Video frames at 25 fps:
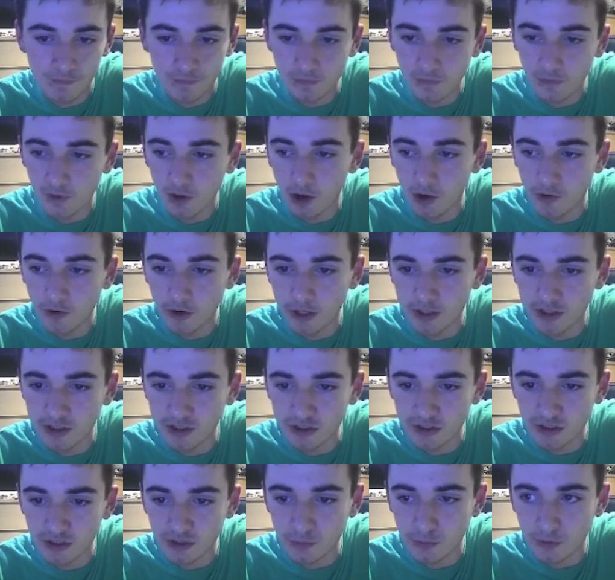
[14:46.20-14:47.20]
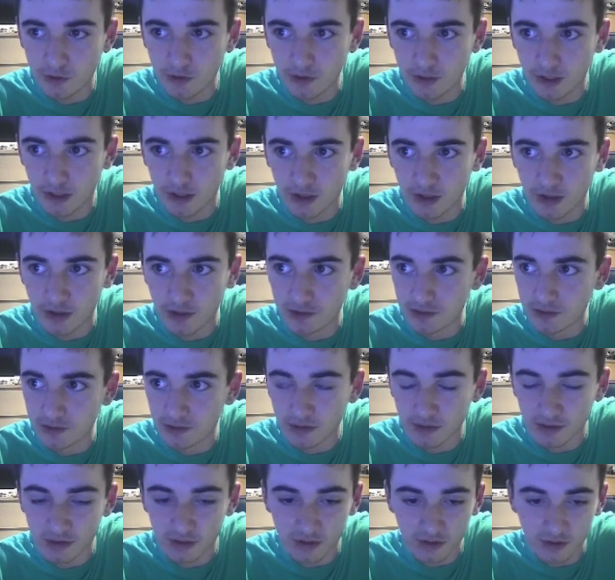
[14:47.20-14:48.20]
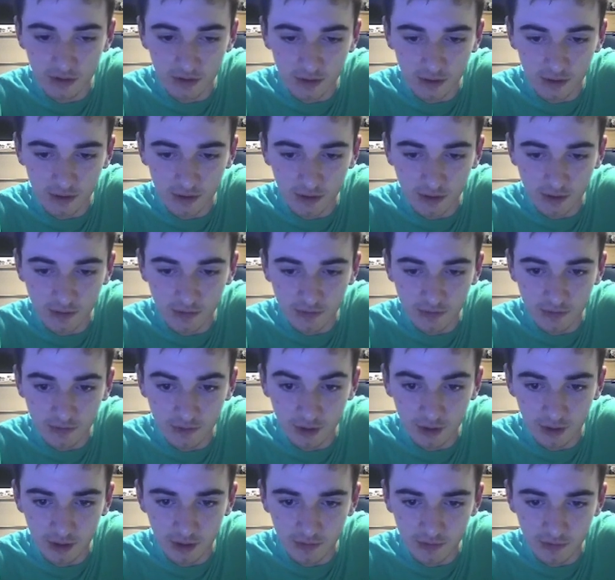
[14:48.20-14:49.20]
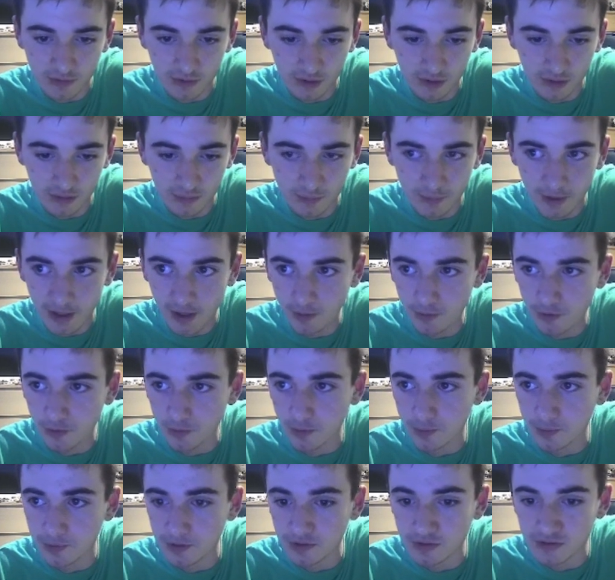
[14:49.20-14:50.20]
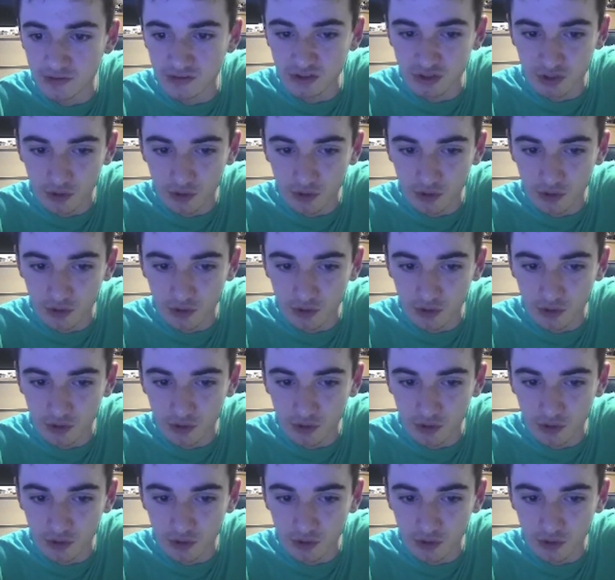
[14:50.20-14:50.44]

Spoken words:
Our extra 1k. You know, power will be so